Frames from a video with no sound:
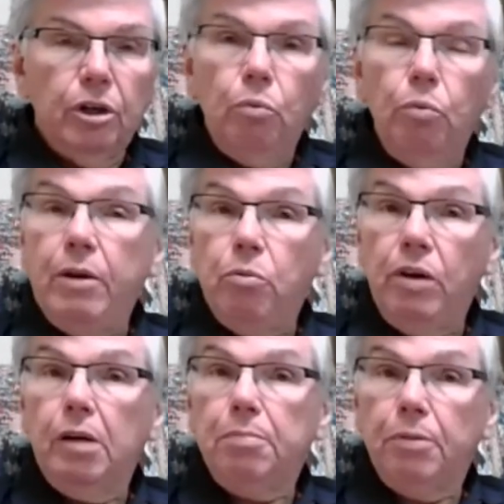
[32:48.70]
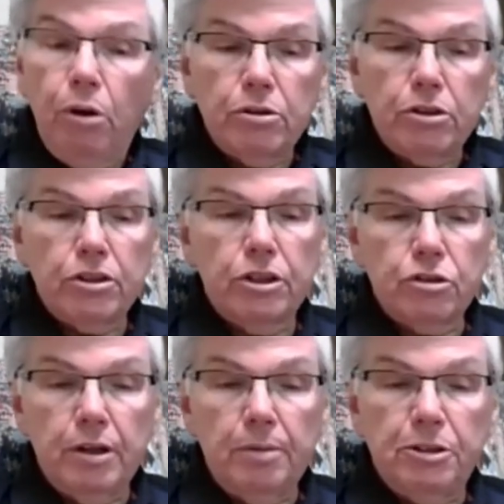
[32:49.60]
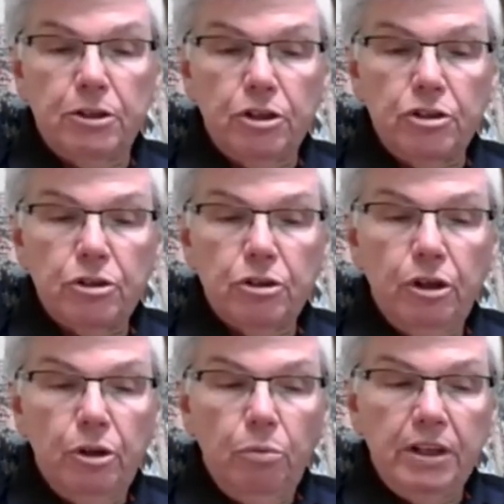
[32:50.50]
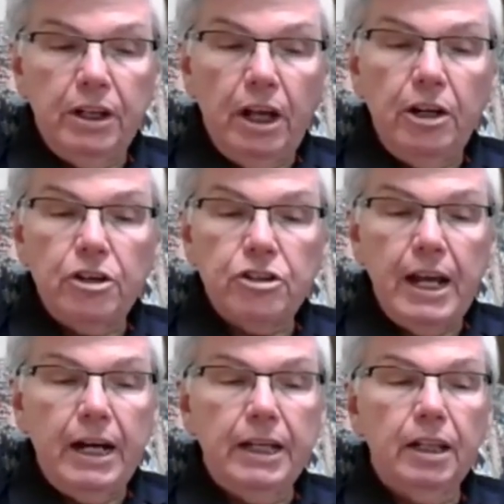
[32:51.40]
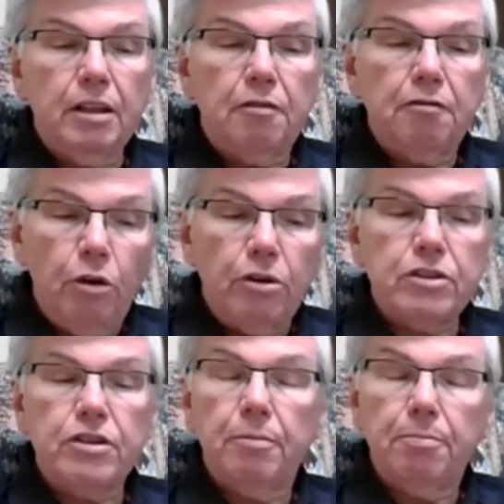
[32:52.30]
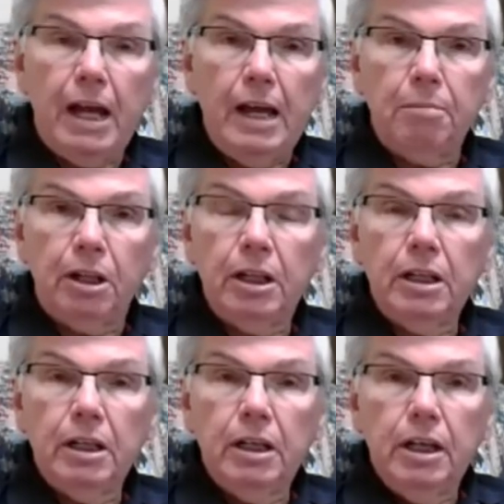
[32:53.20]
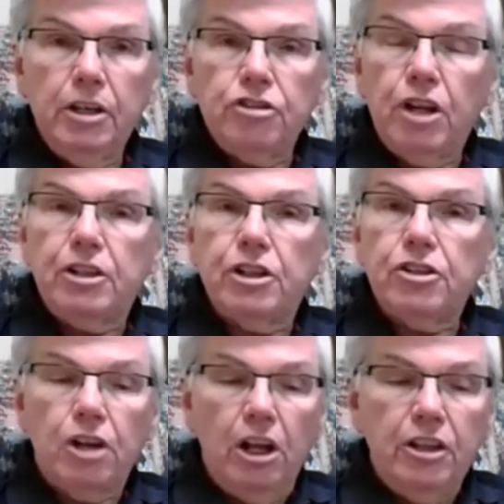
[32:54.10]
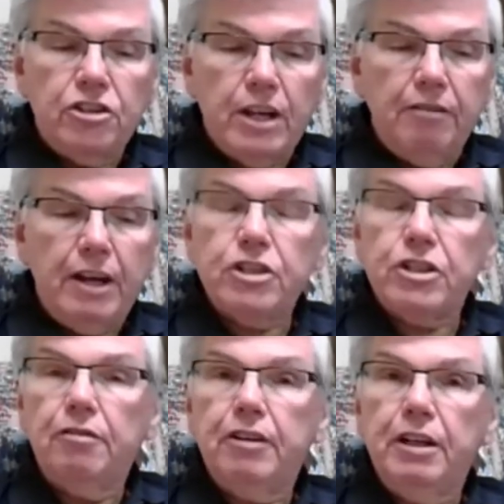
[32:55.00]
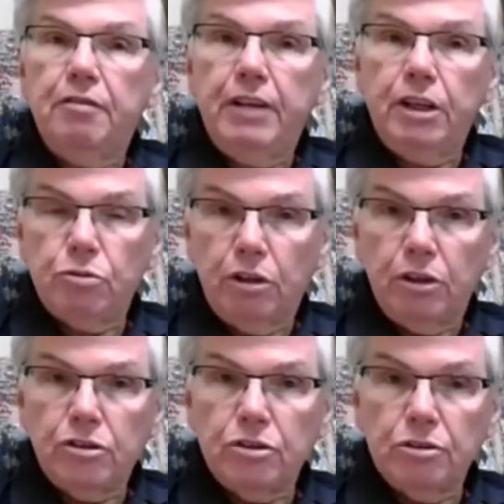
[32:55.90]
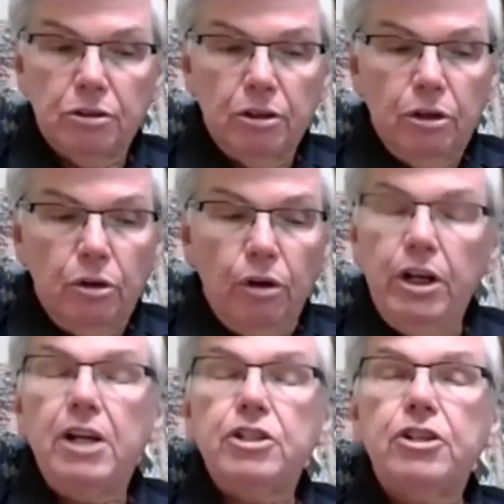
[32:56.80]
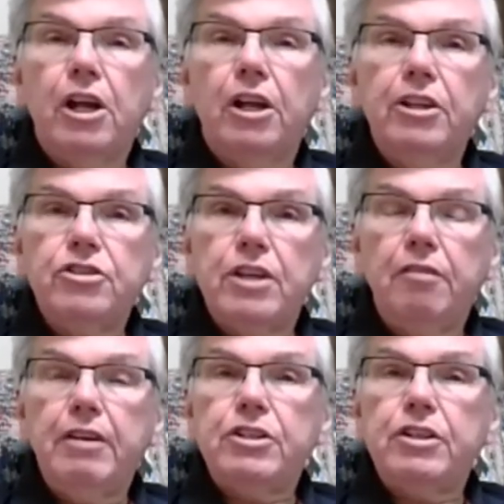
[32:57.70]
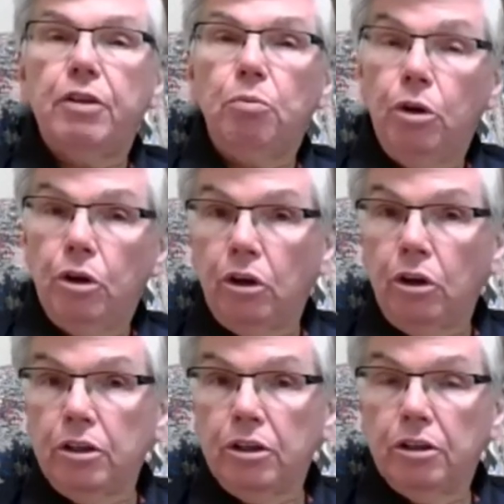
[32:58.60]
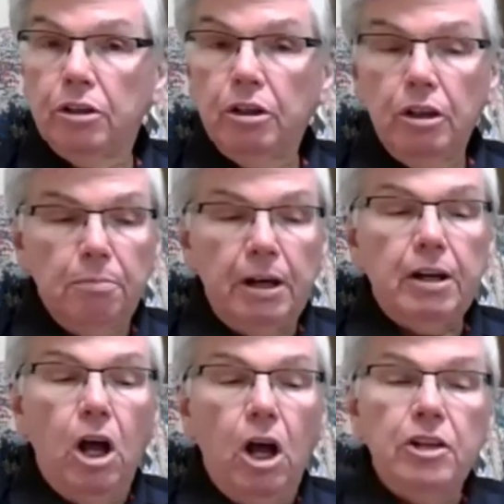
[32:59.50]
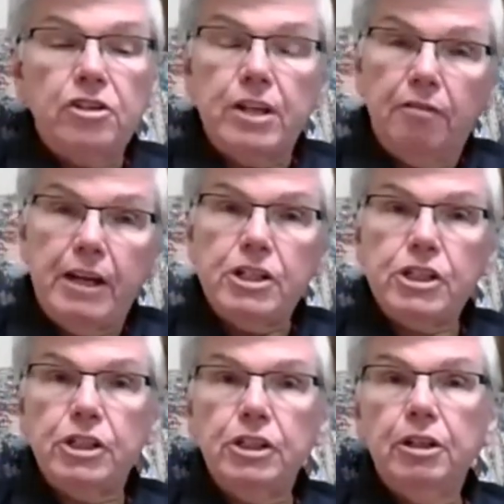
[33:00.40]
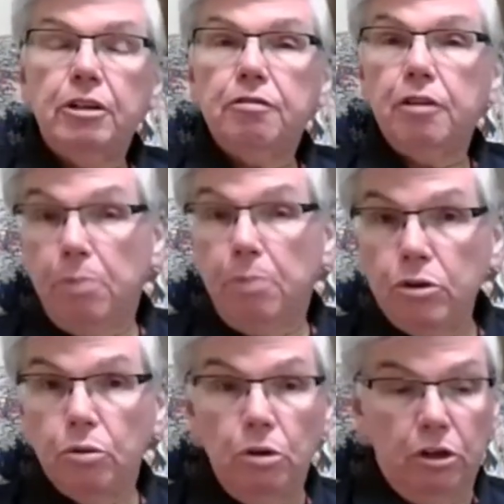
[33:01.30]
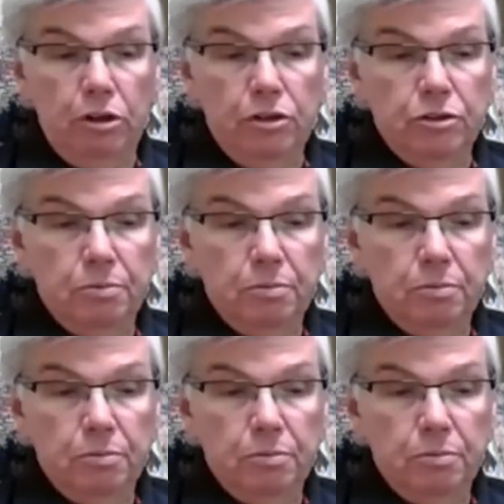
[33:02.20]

We will approach the Scriptures with an understanding that the focus of the Bible is not just on the salvation of individuals, or not just on the salvation of the world, but on salvation for both worlds.